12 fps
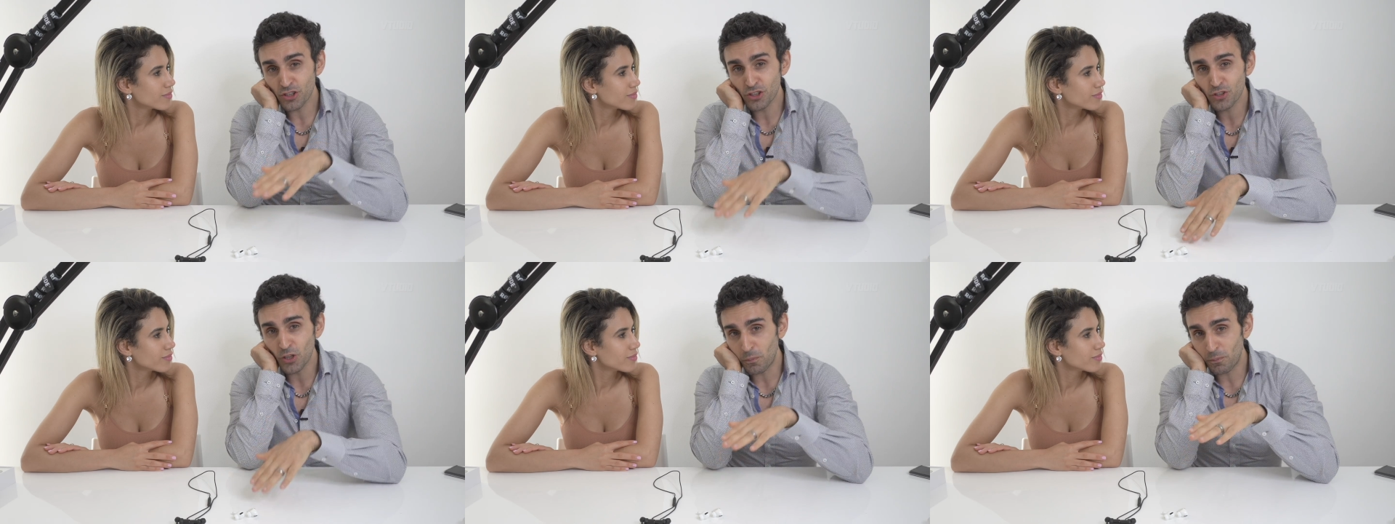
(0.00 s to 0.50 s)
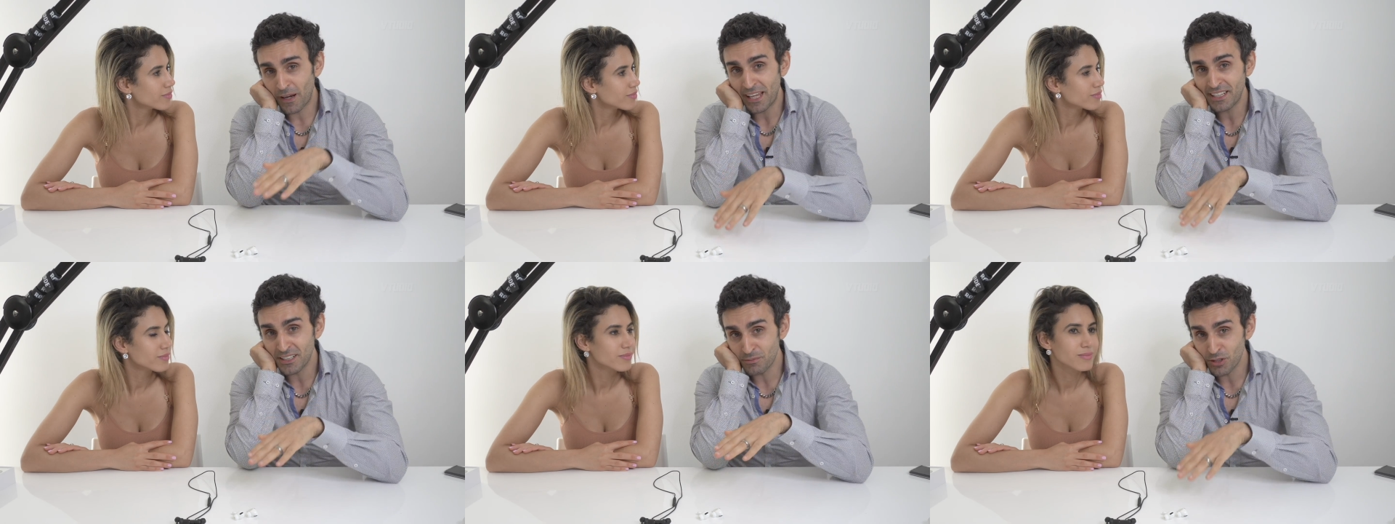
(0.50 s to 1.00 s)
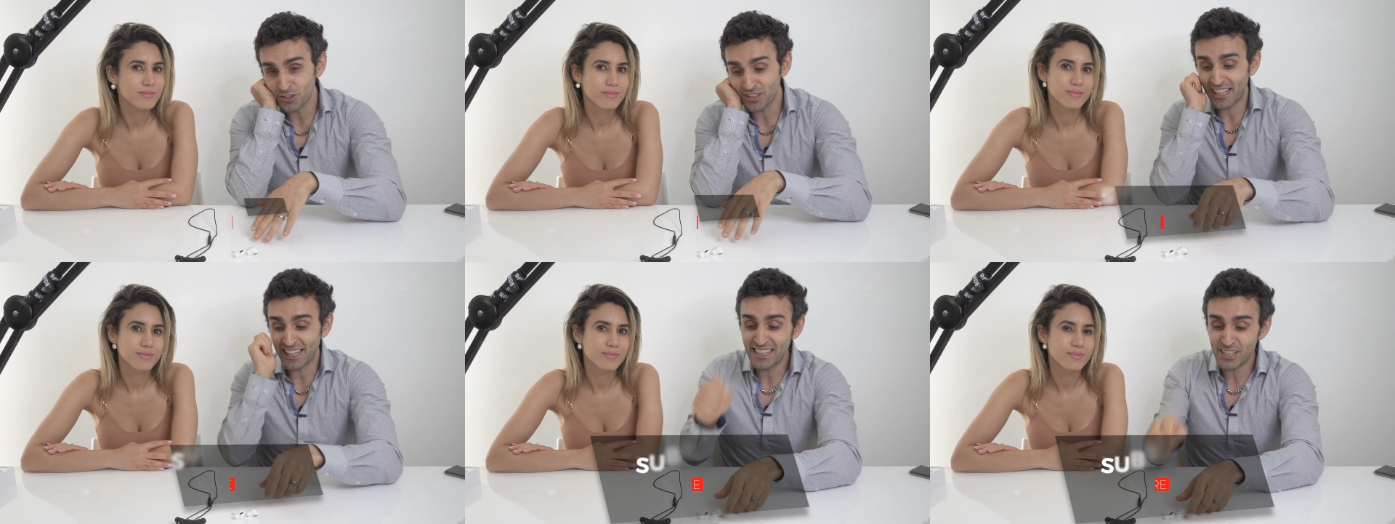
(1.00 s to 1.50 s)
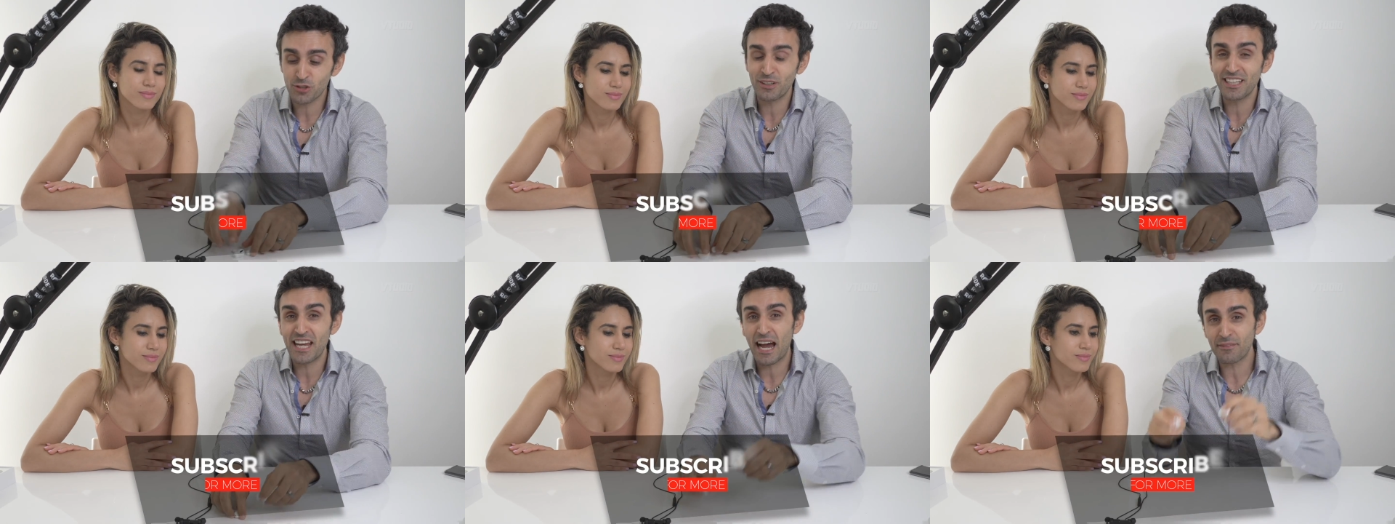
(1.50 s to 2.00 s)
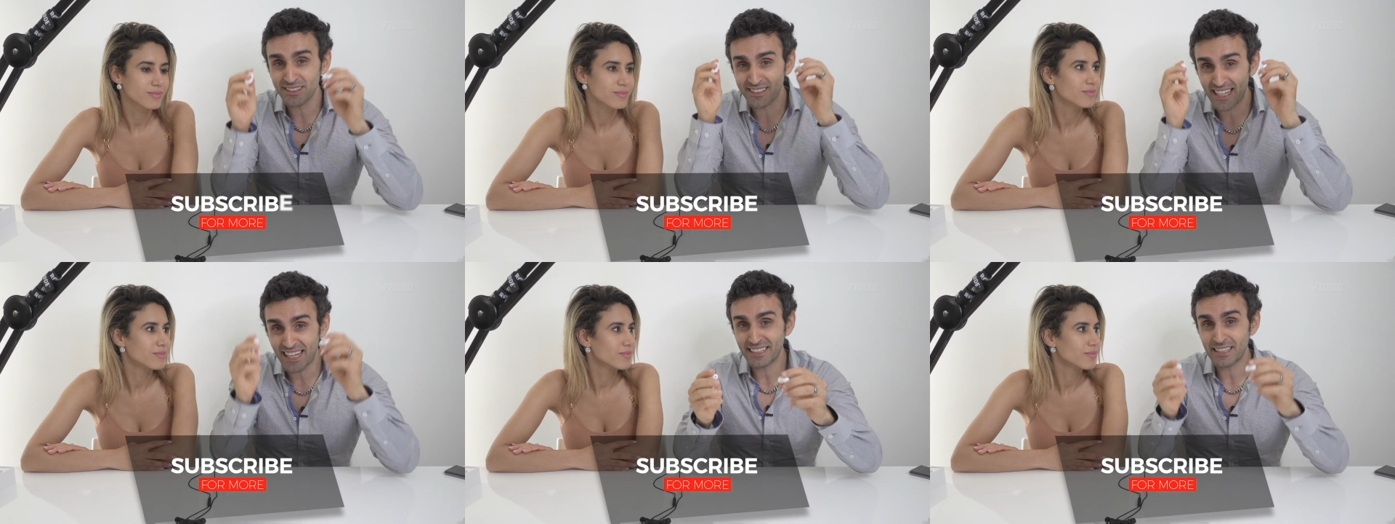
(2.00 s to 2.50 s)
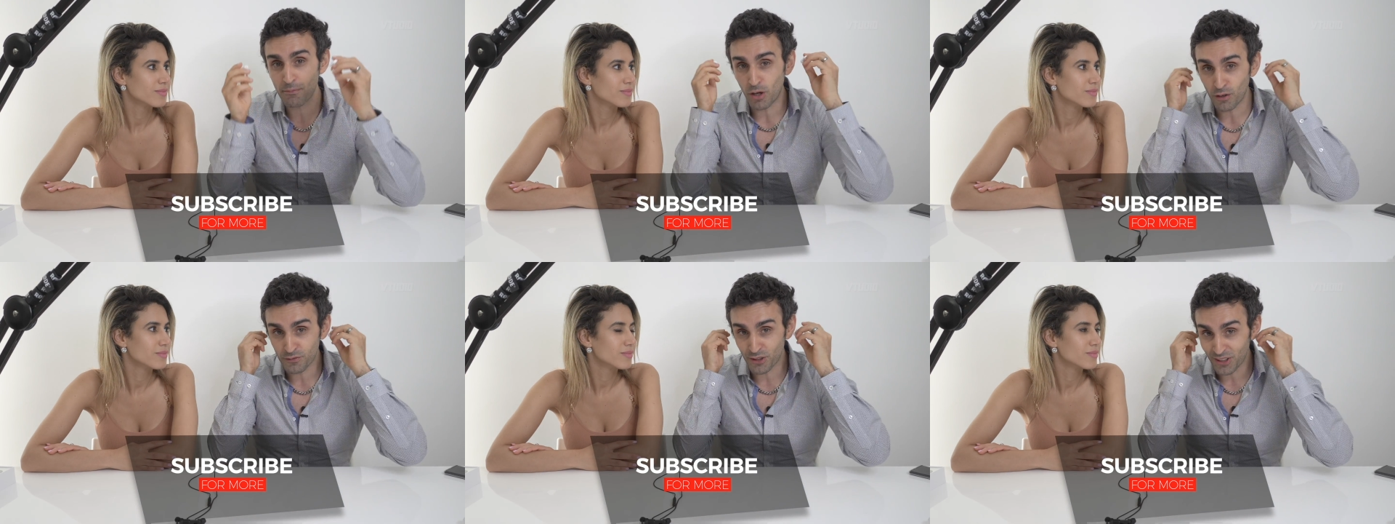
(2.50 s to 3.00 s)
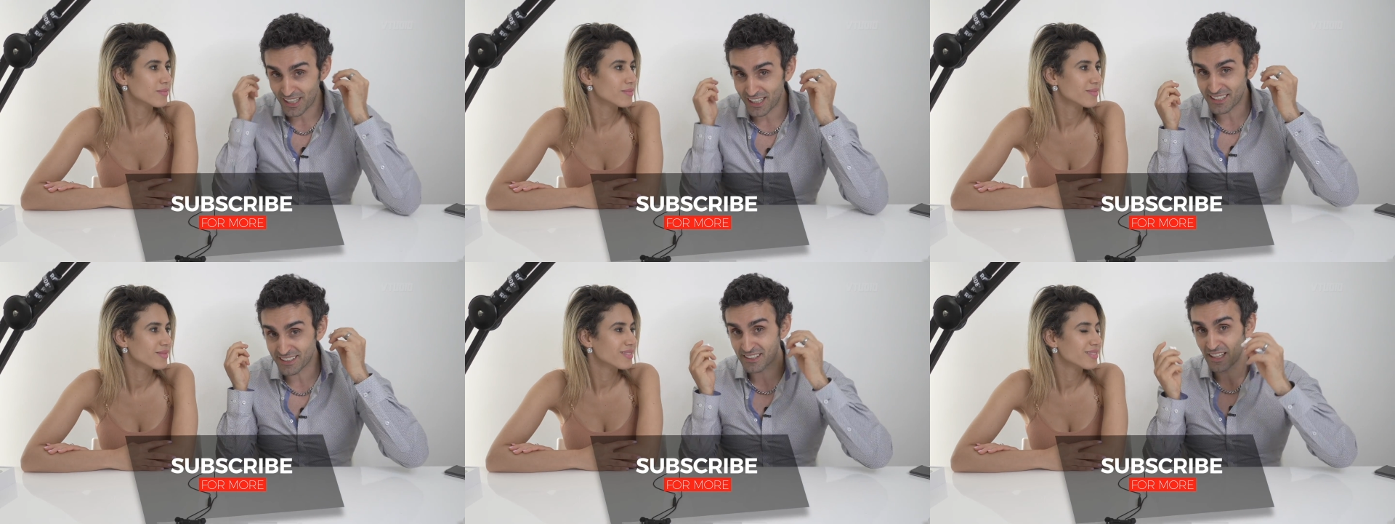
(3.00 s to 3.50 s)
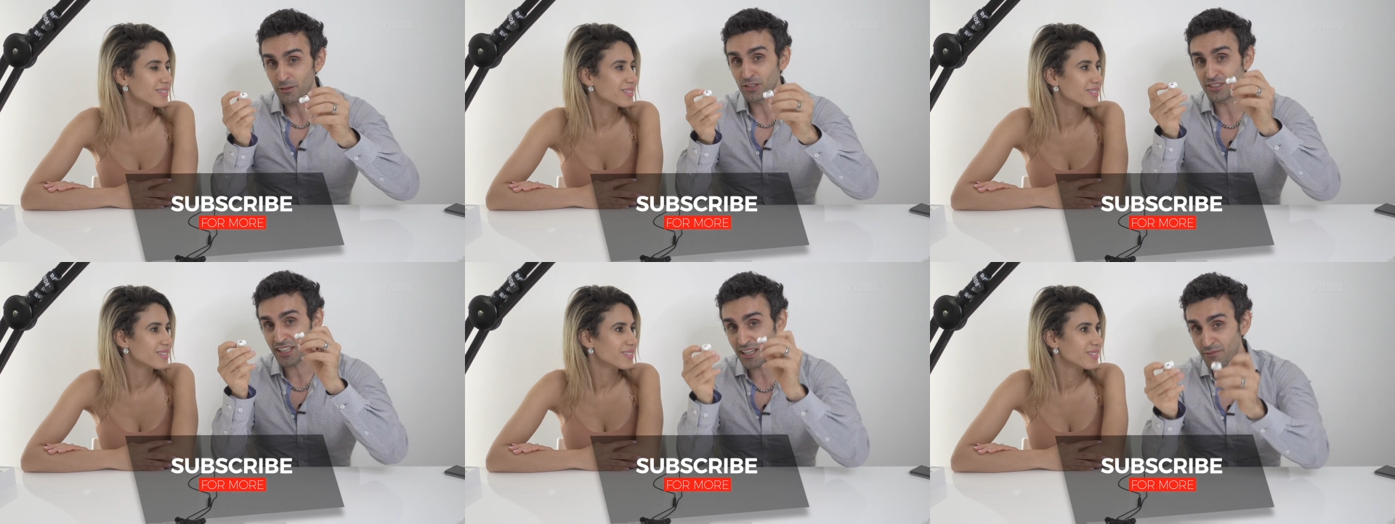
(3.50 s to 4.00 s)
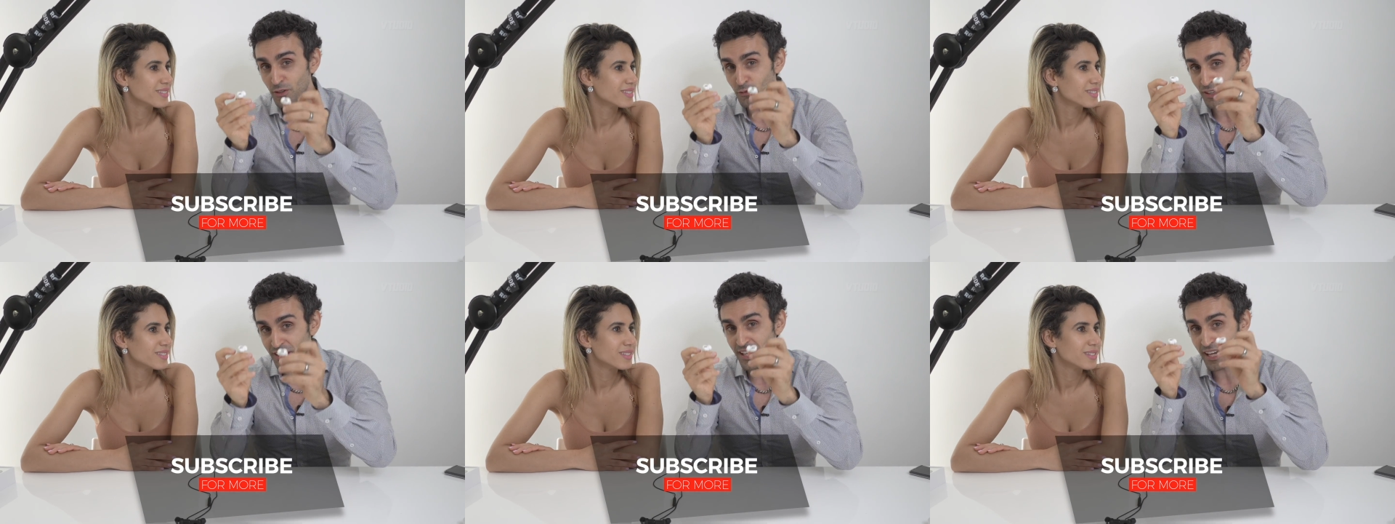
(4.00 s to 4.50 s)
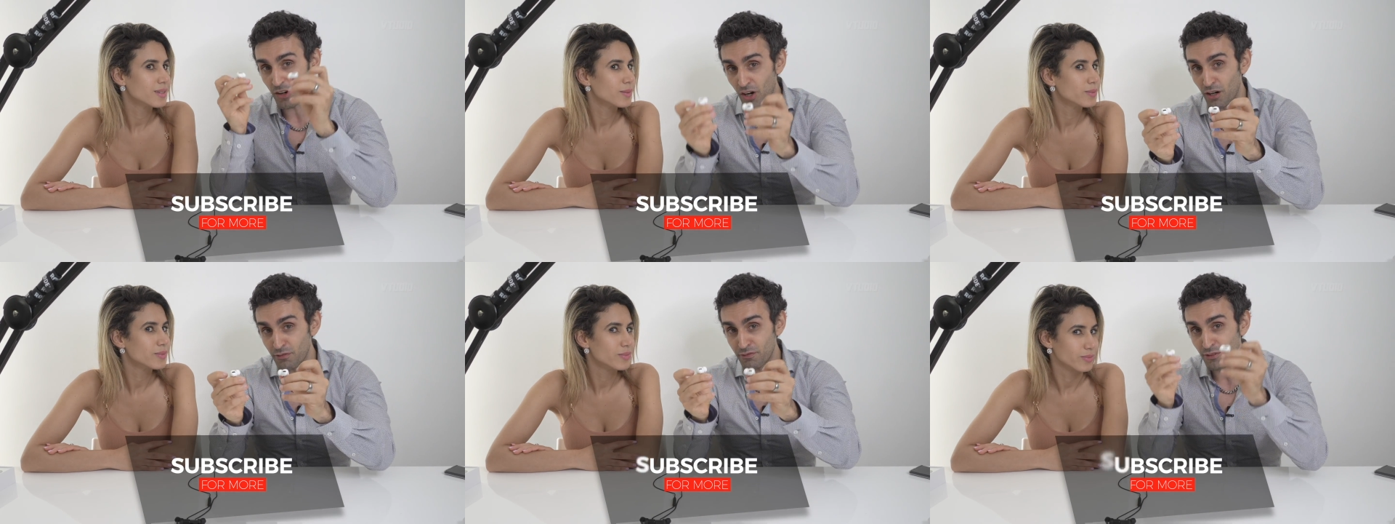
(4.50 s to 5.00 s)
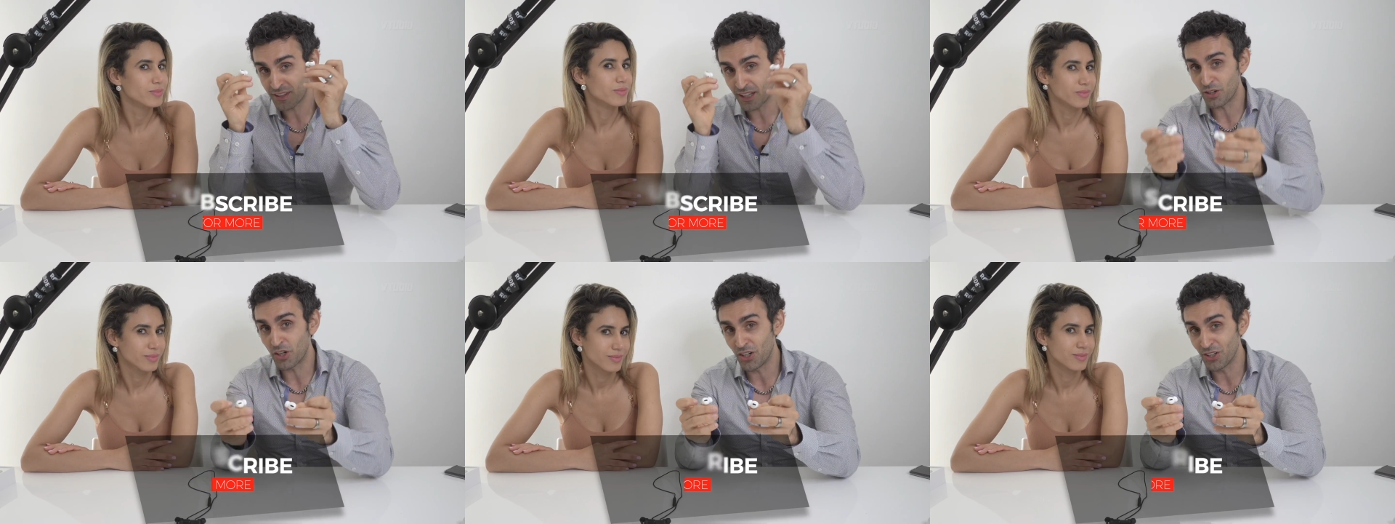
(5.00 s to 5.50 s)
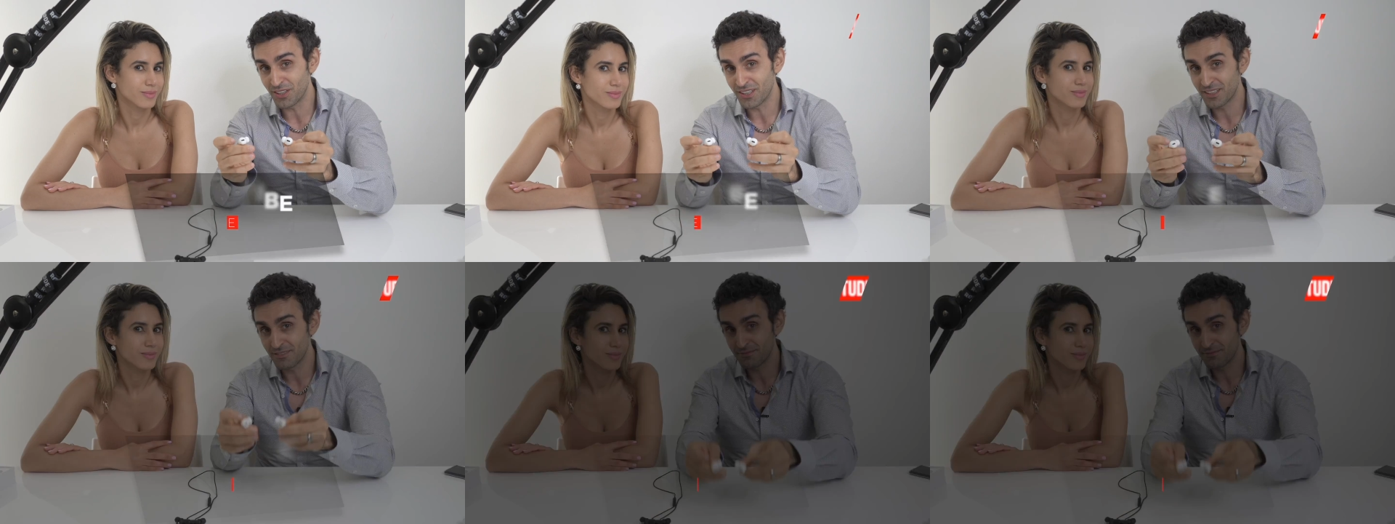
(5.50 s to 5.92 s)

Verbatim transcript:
Speaker 1: just stop playing the music. Literally, you have to take them off your ears because even when they're off, they're on.